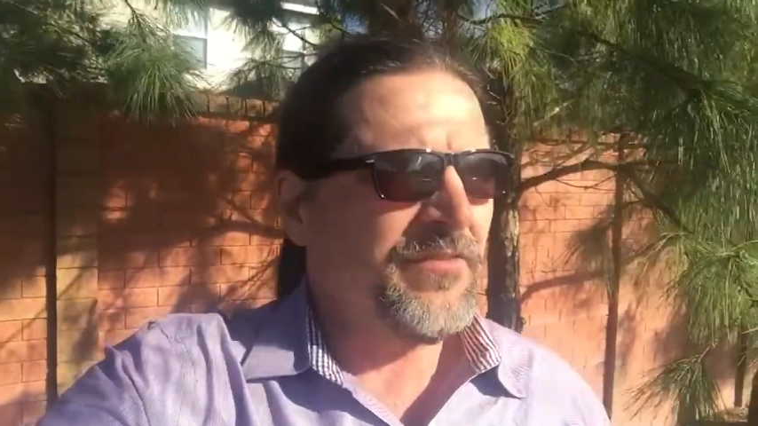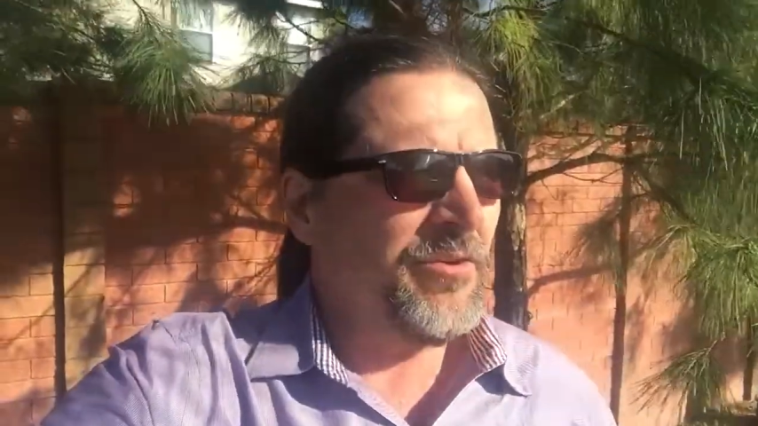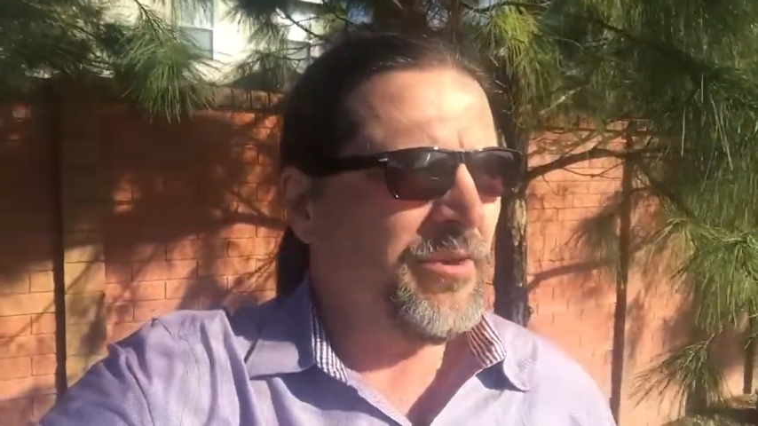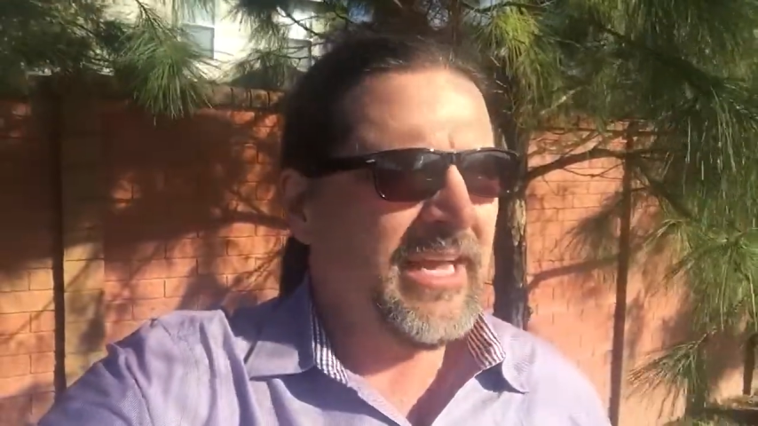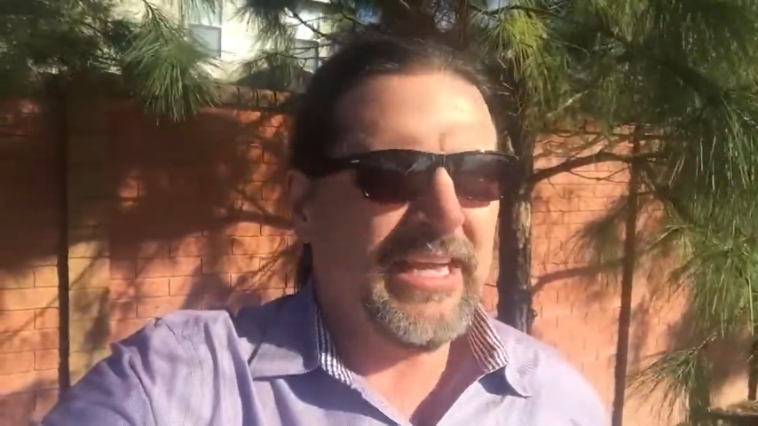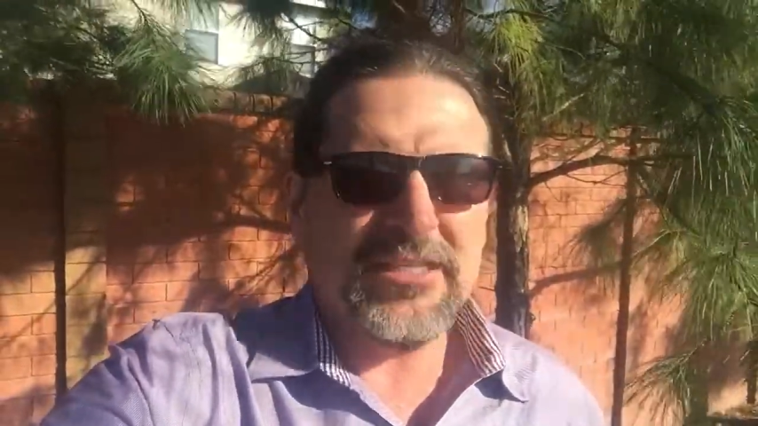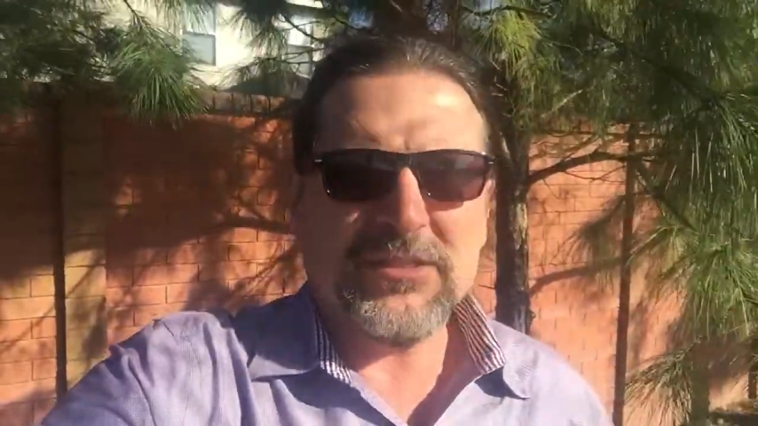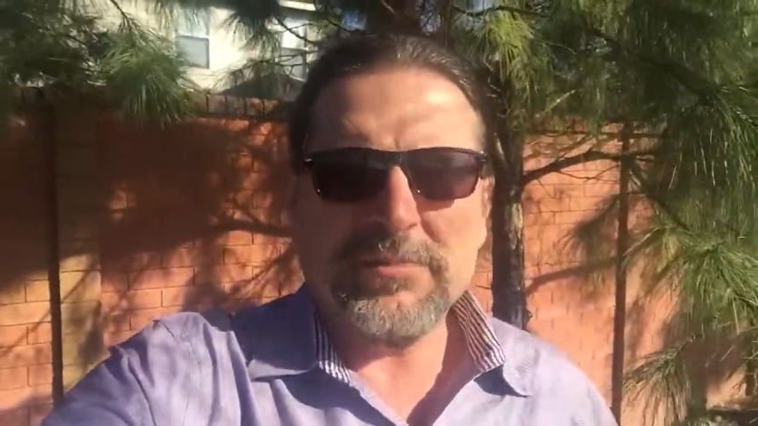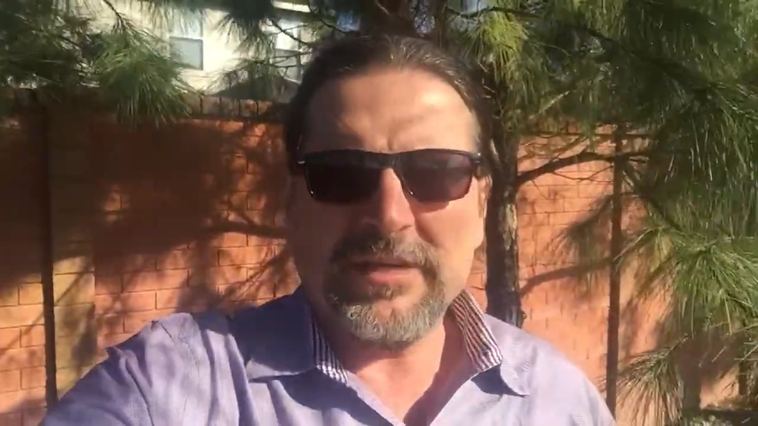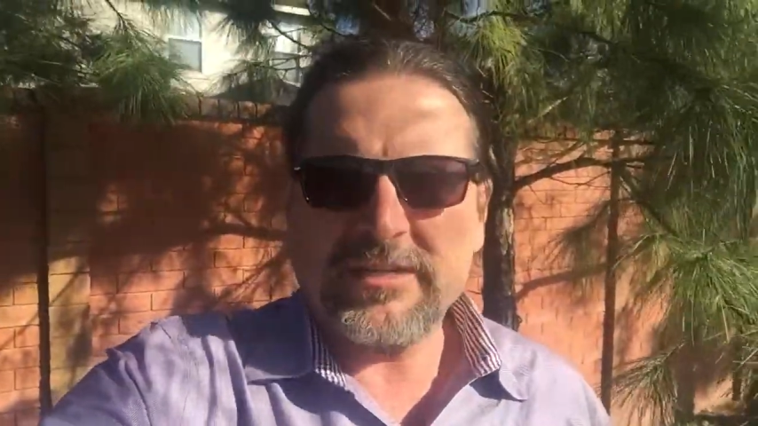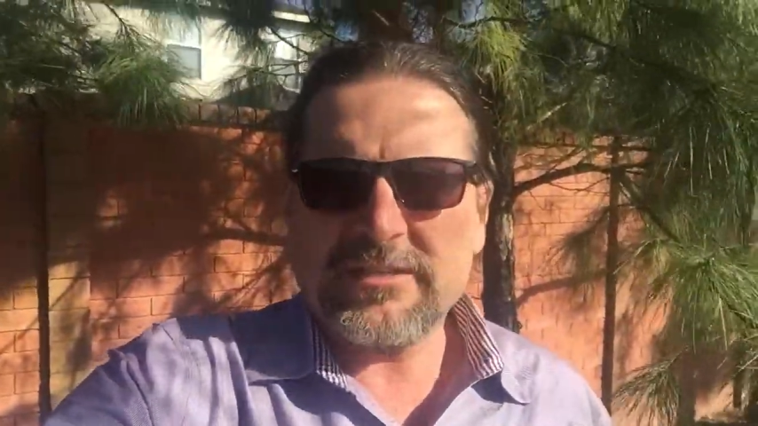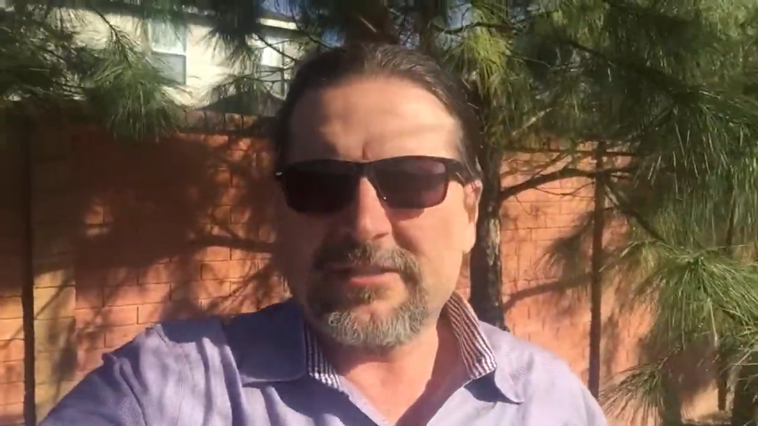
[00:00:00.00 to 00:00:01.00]
few days,
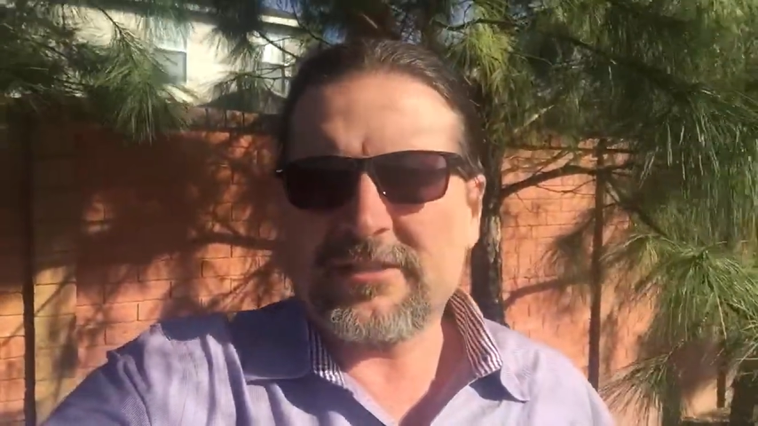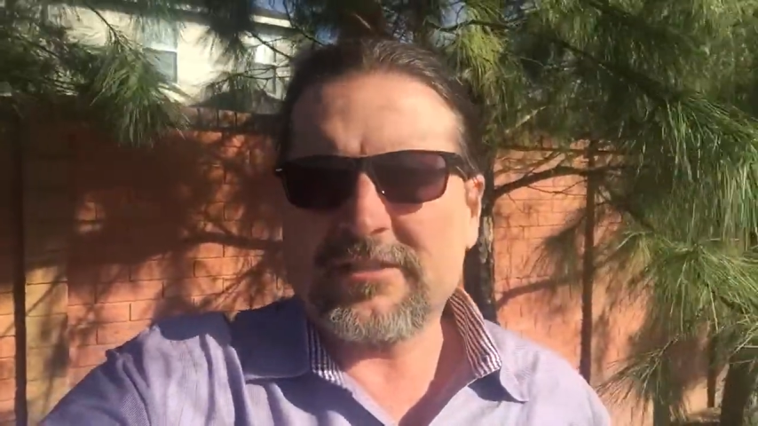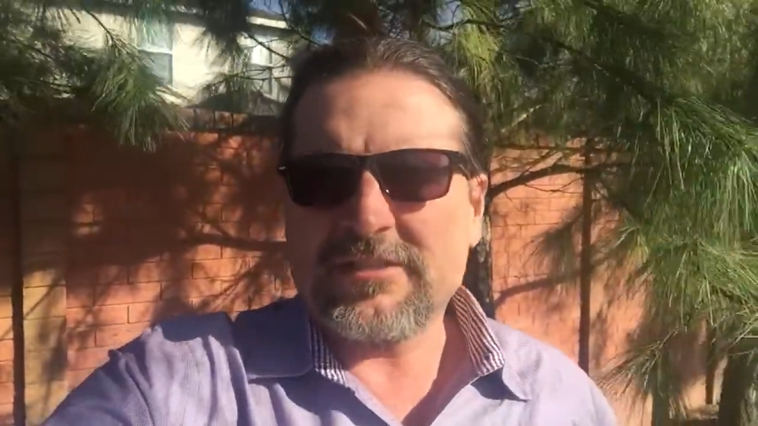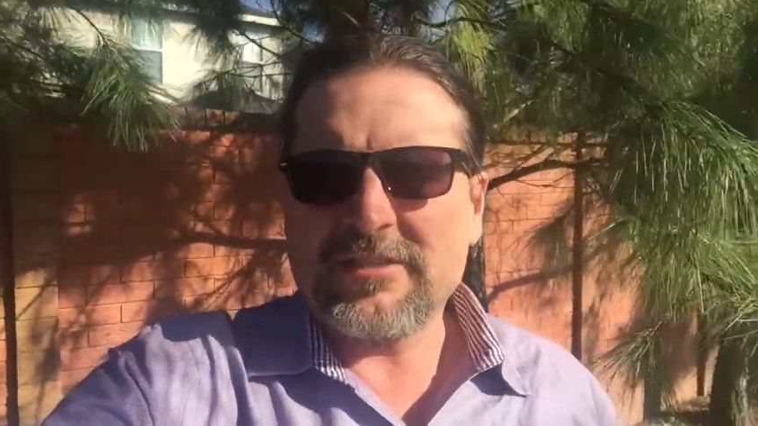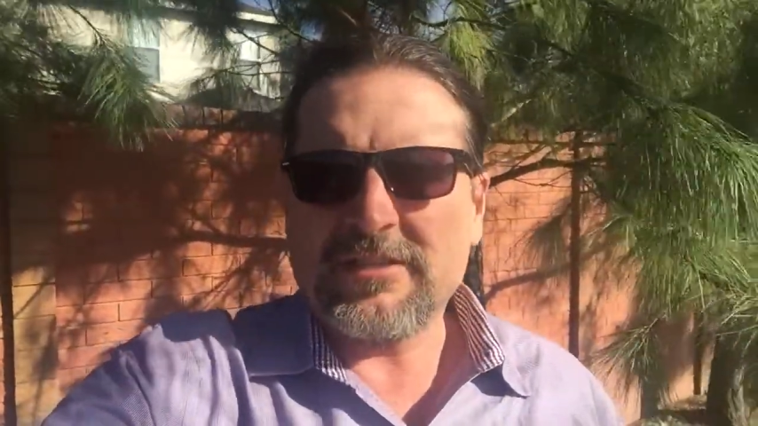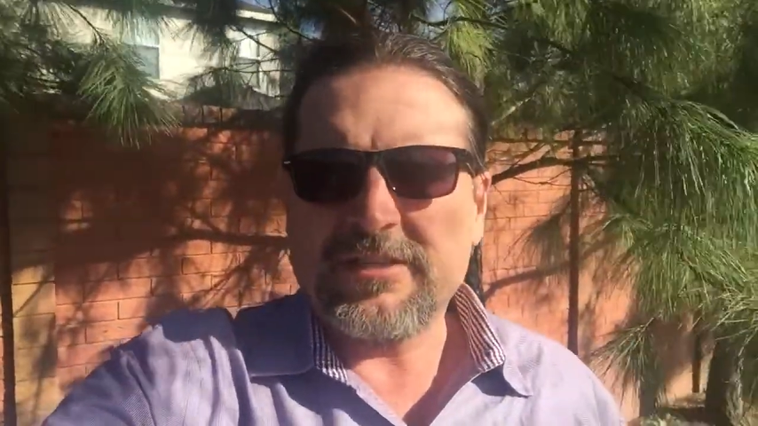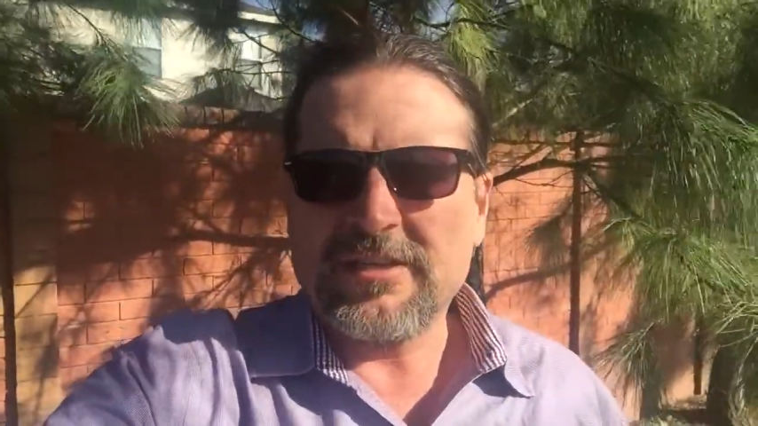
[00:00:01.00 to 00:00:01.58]
but it's